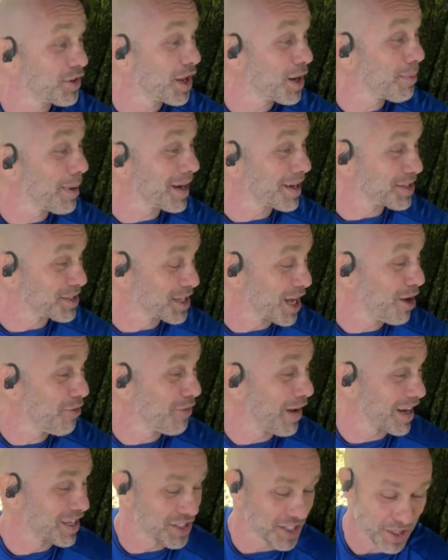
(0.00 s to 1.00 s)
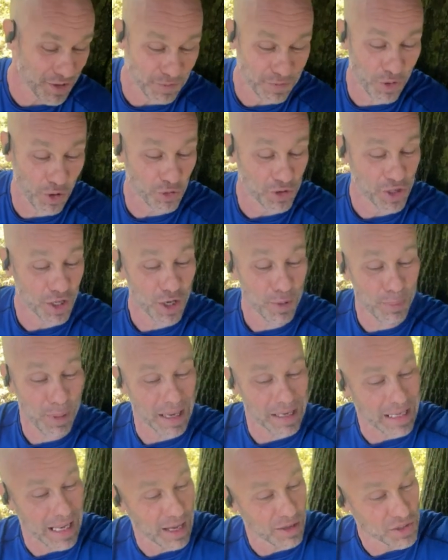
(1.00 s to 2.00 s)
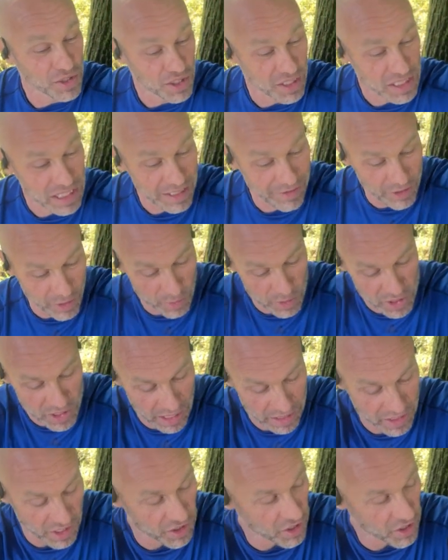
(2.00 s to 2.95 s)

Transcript: there by yourself, actually, you'd fold your bed down so the TV was like the